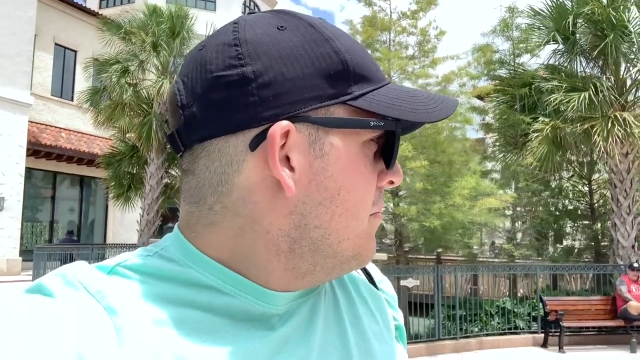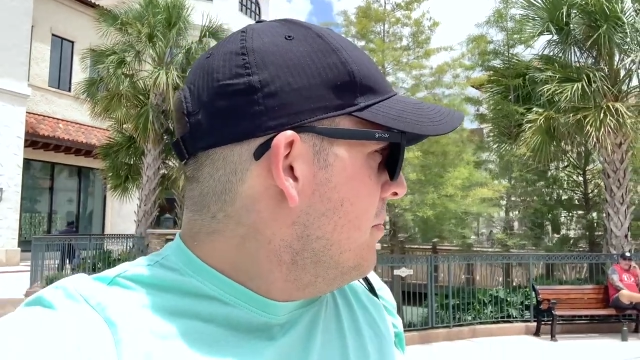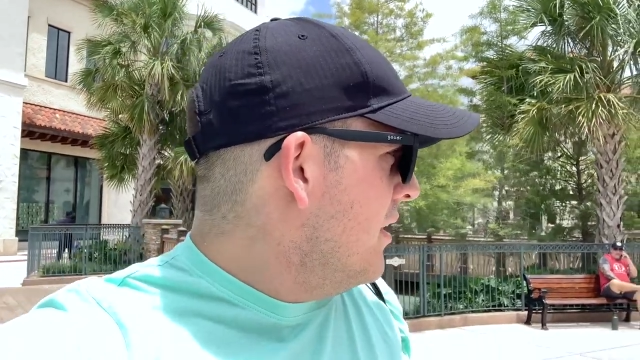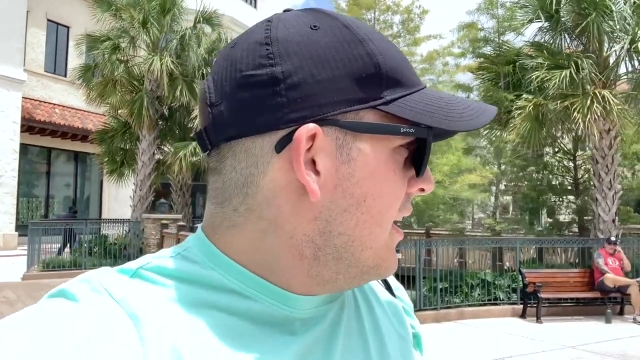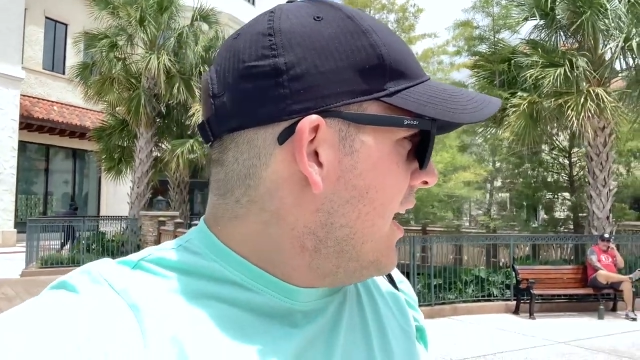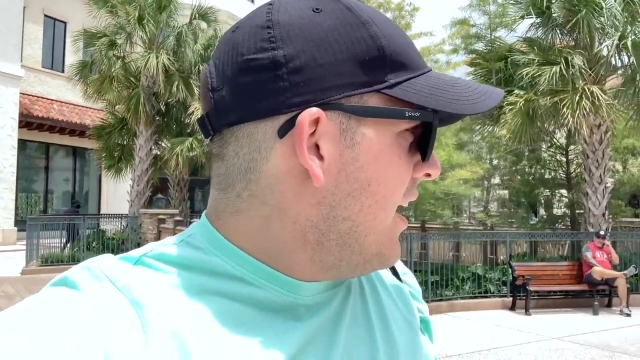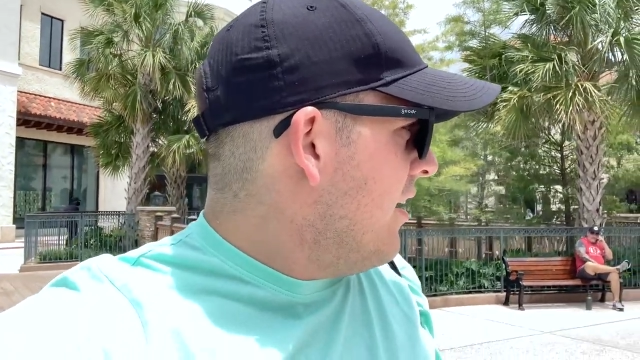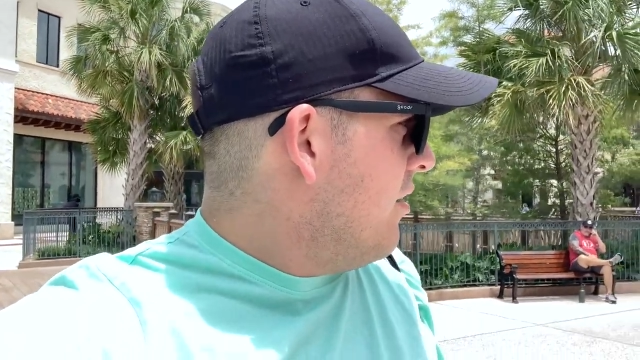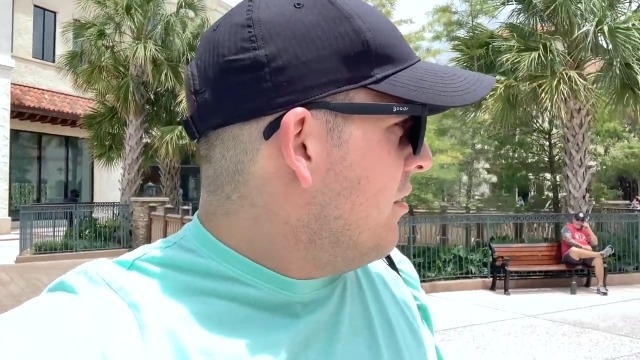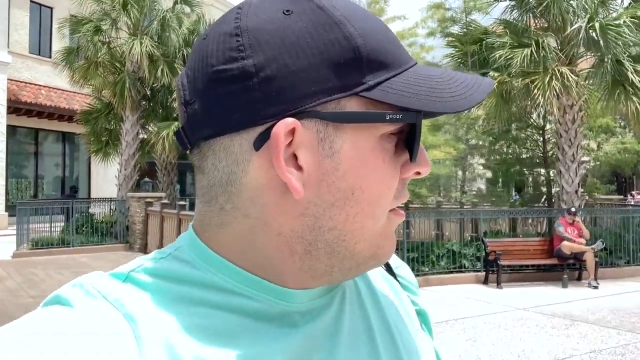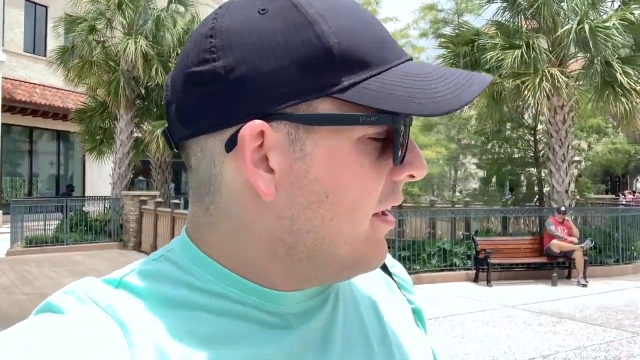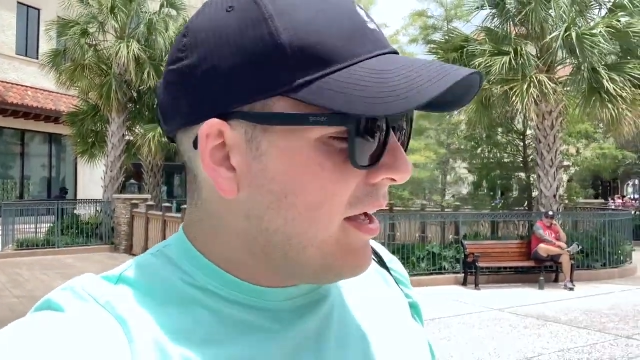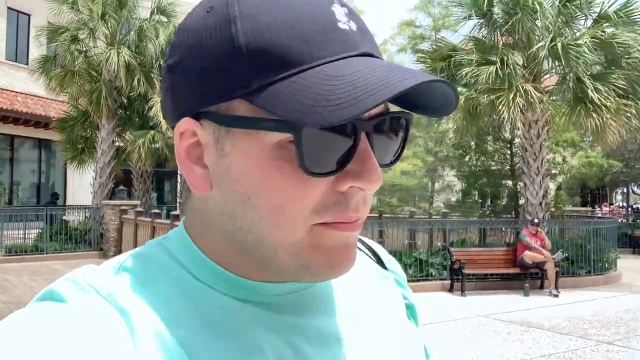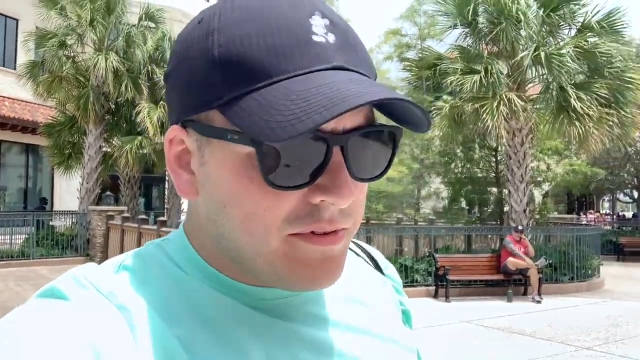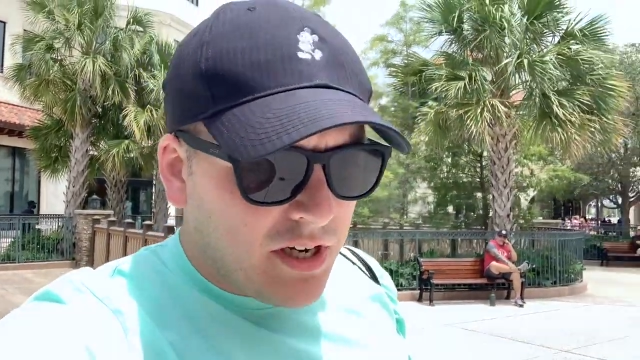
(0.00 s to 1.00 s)
But now
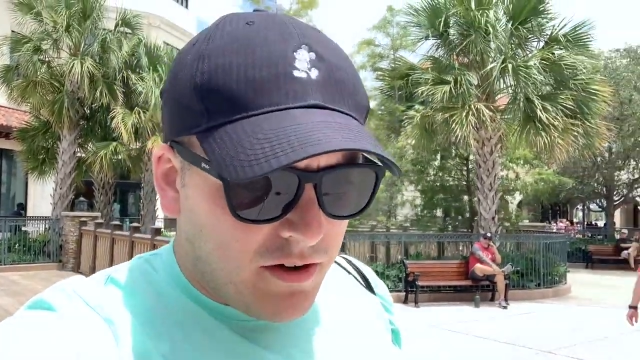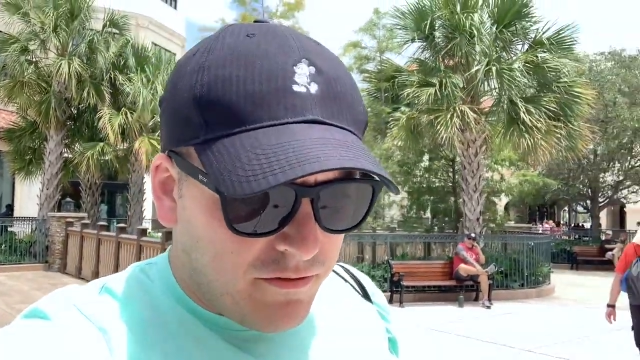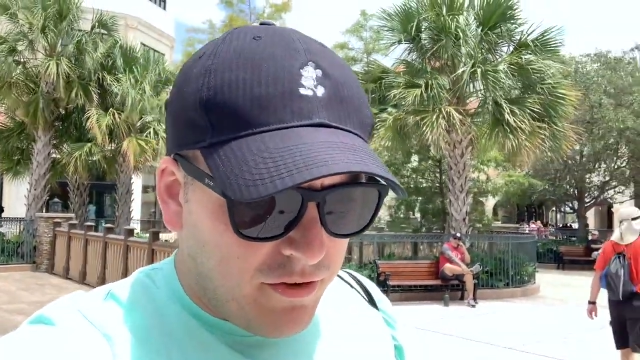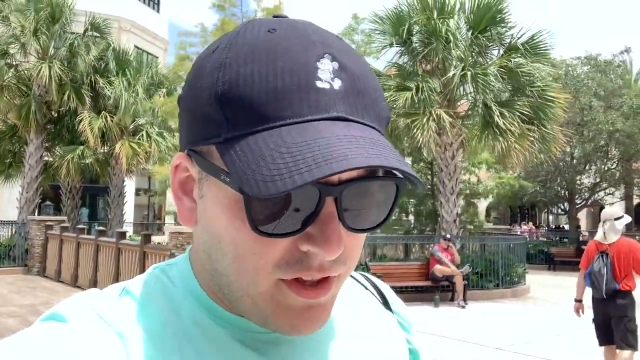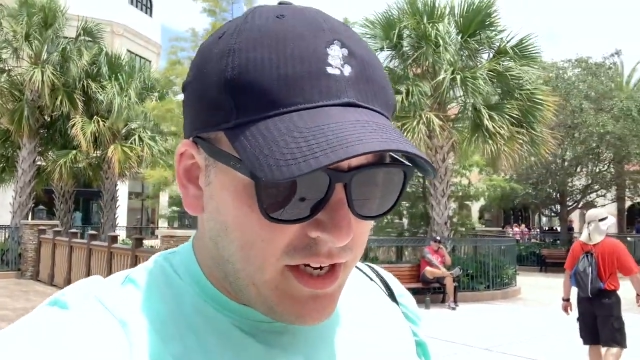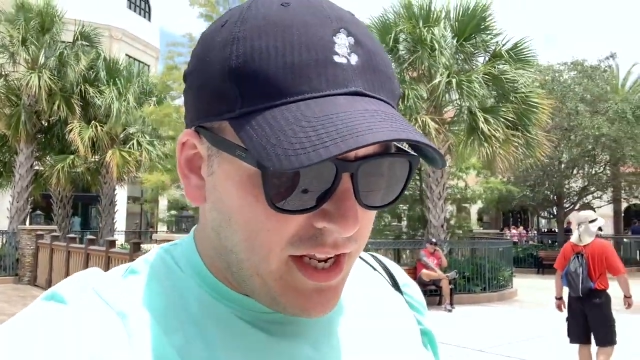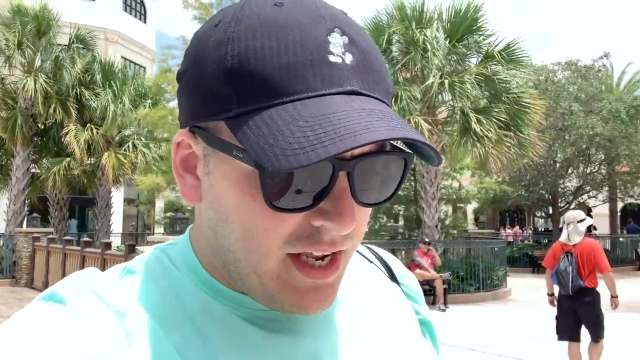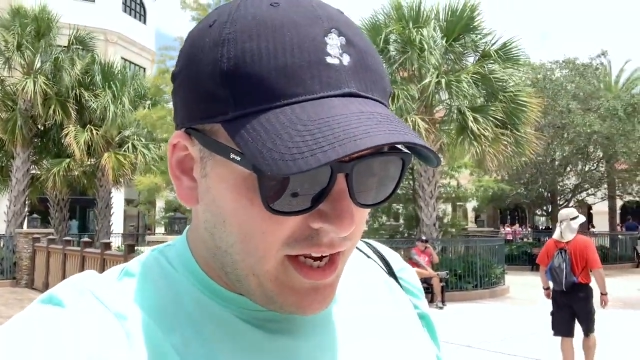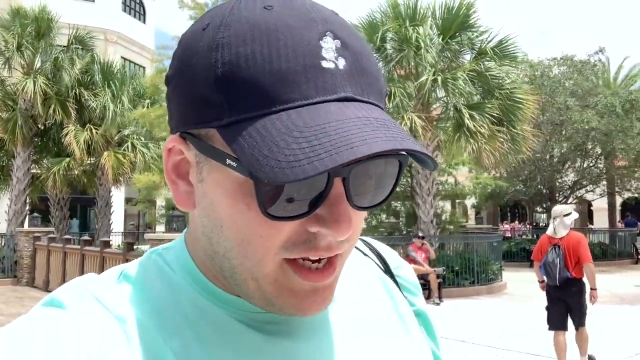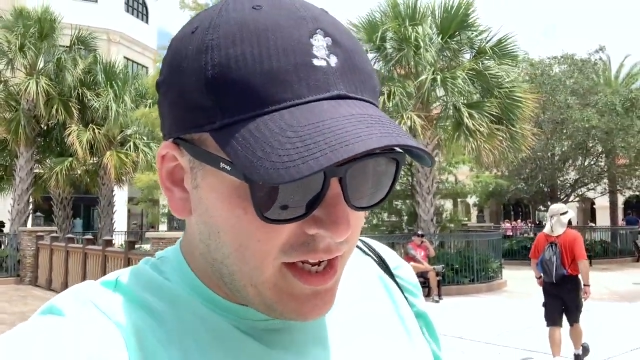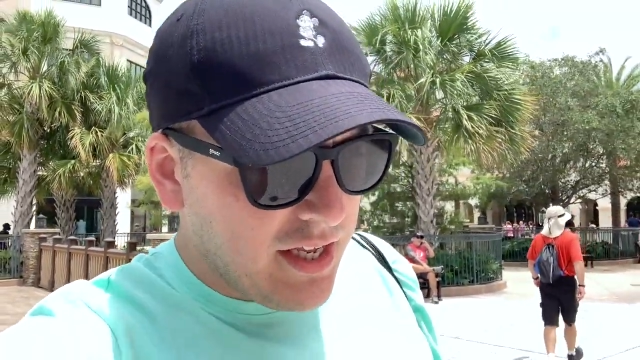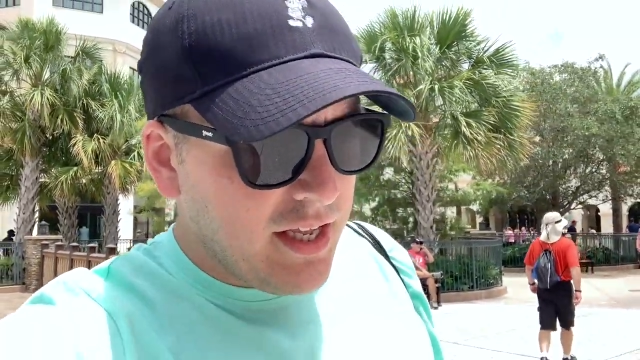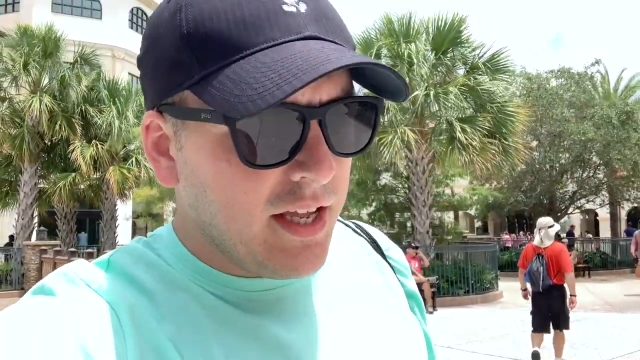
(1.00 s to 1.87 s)
I'm done for the day.